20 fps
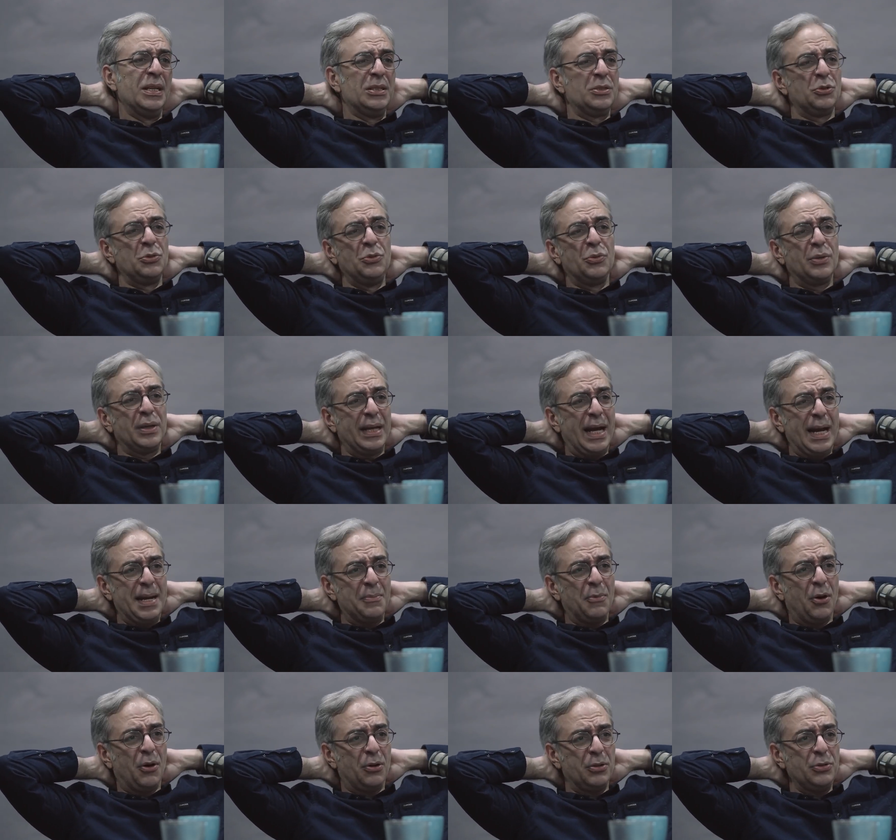so you
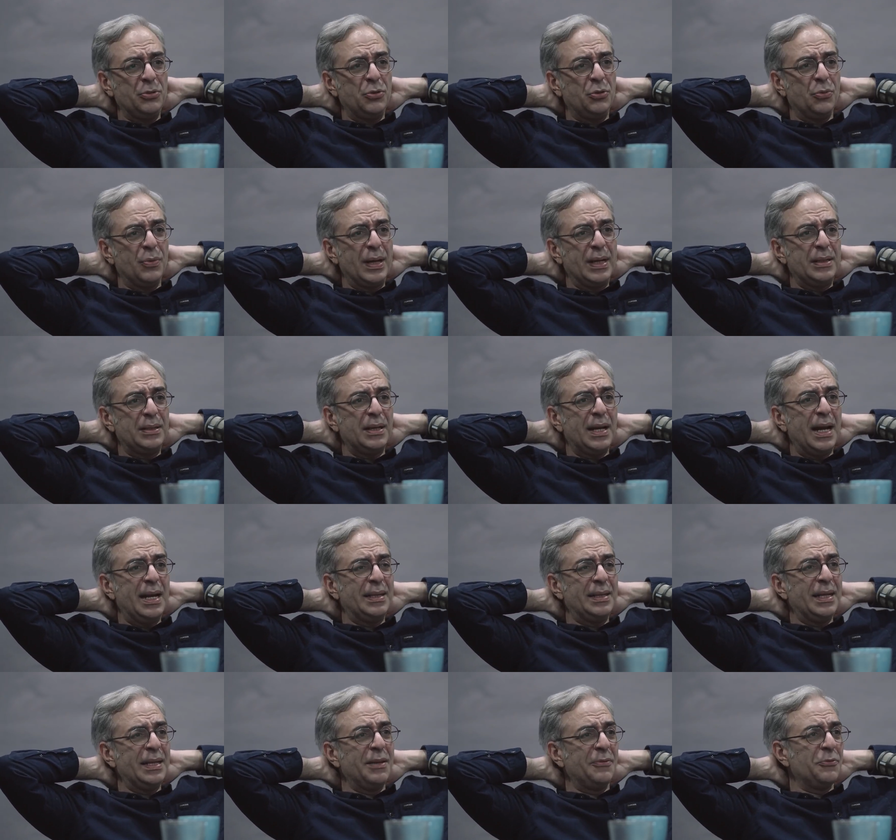climb onto it.
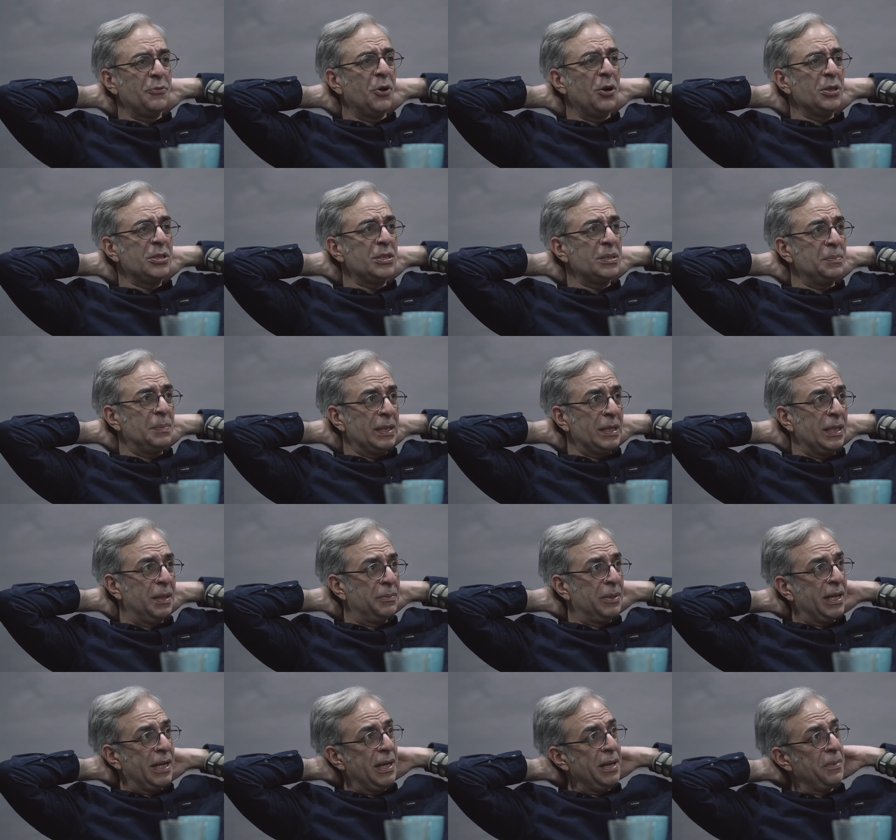And then, of course,
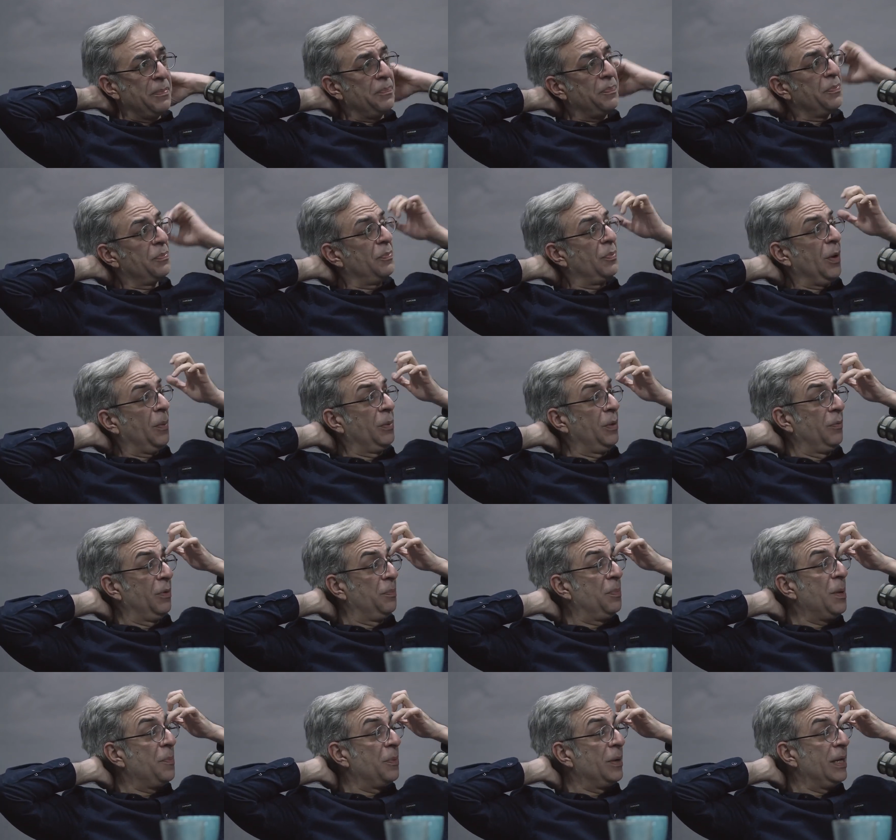dekhe, problem
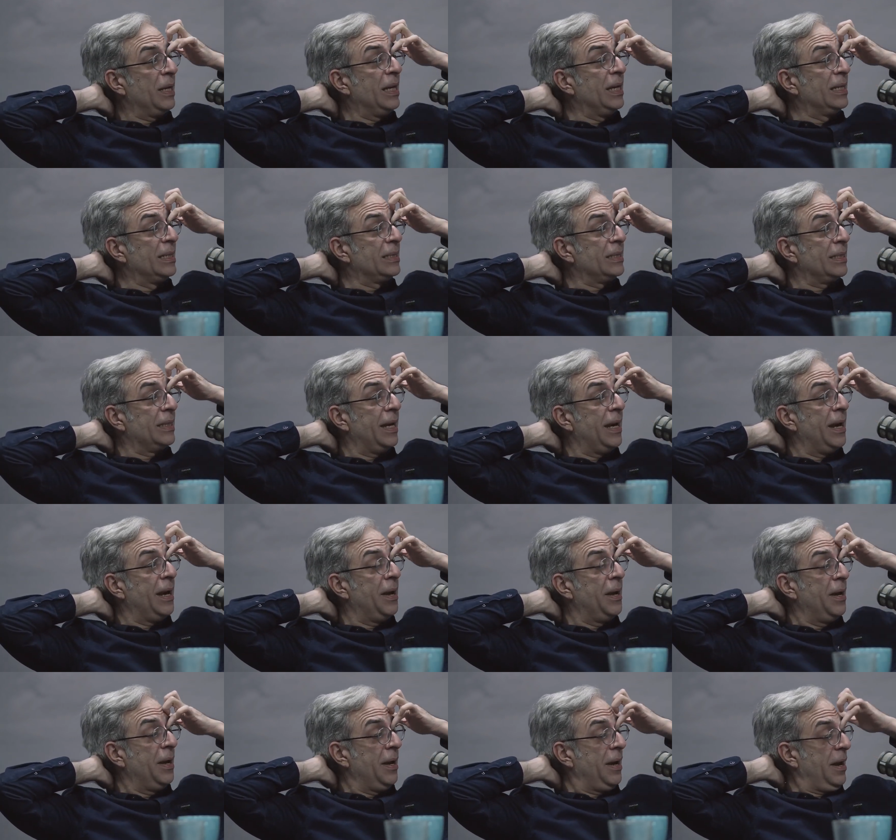with people is
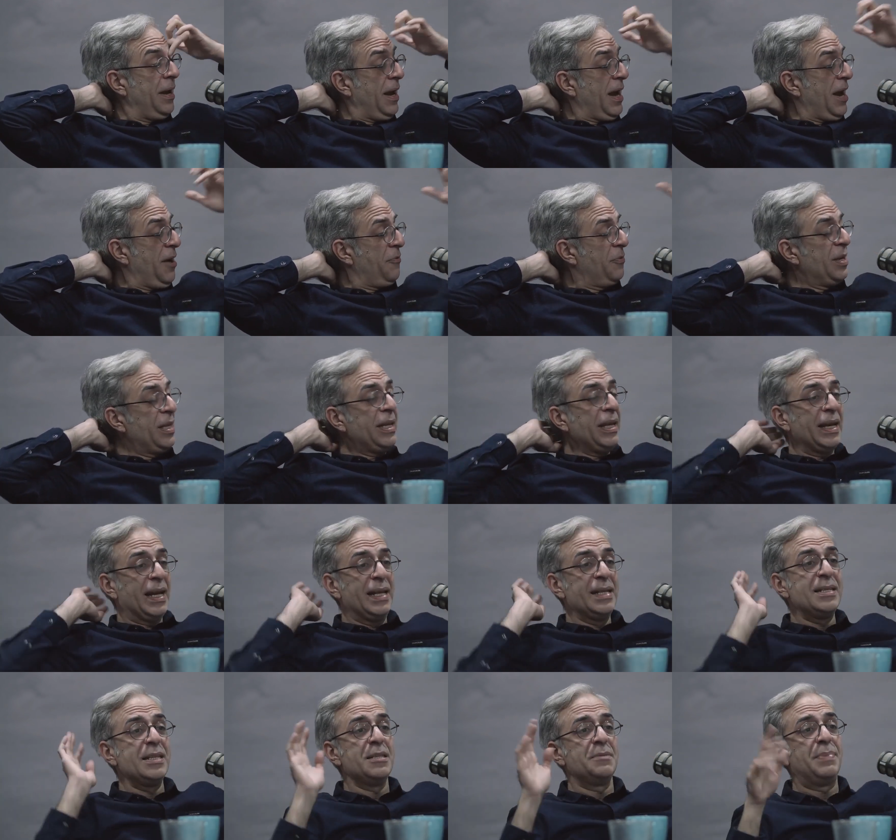that everything
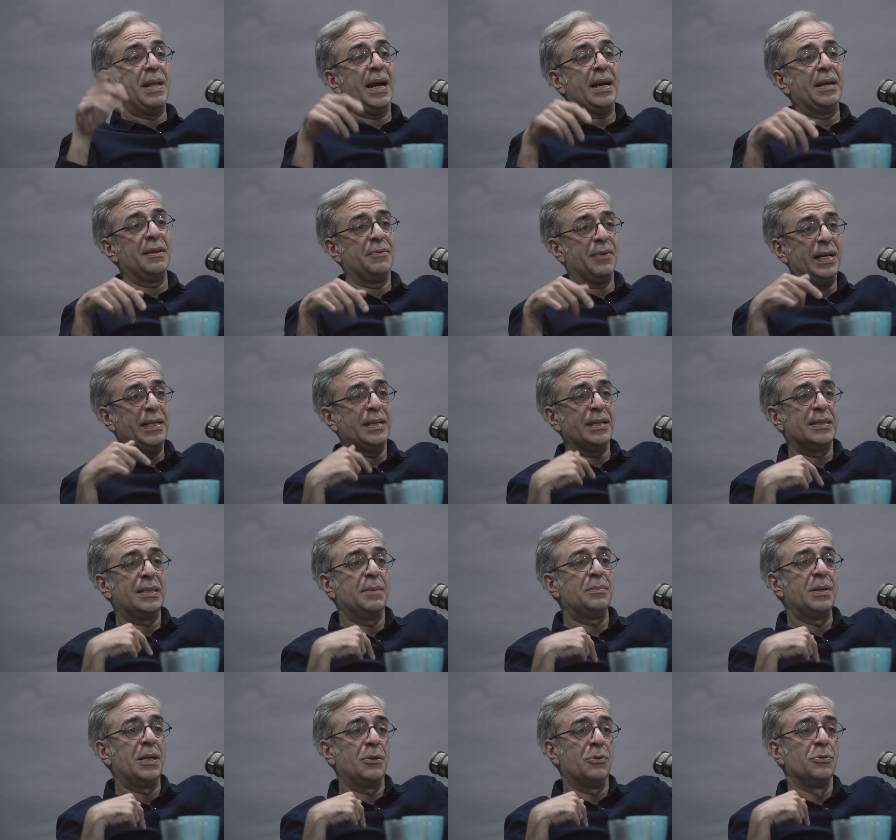else is black and white
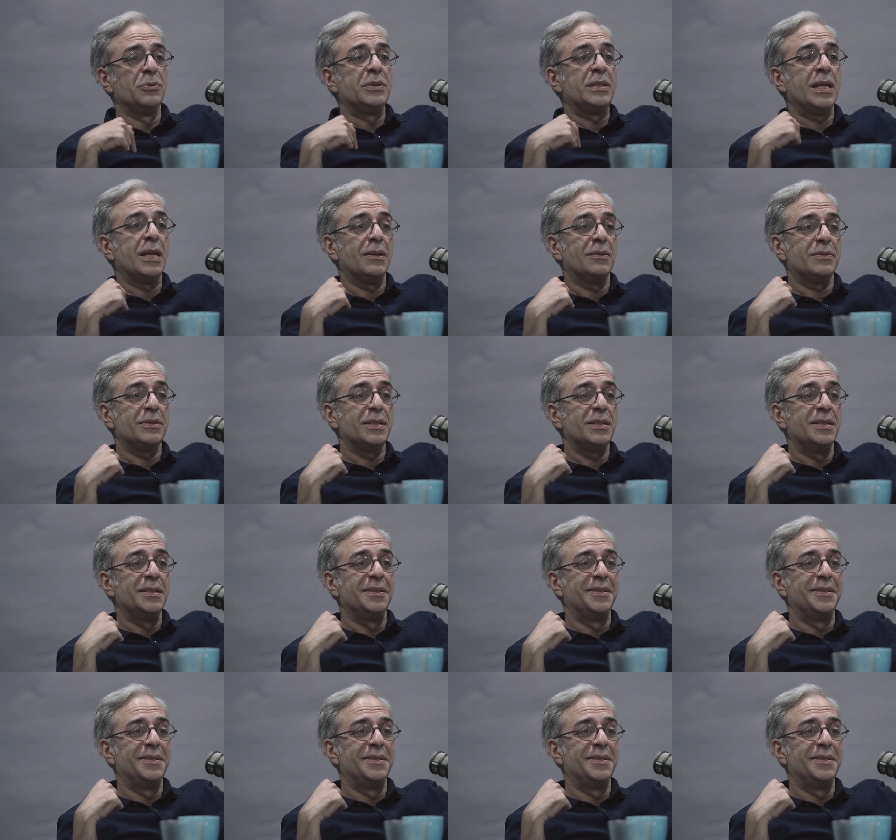except their own selves.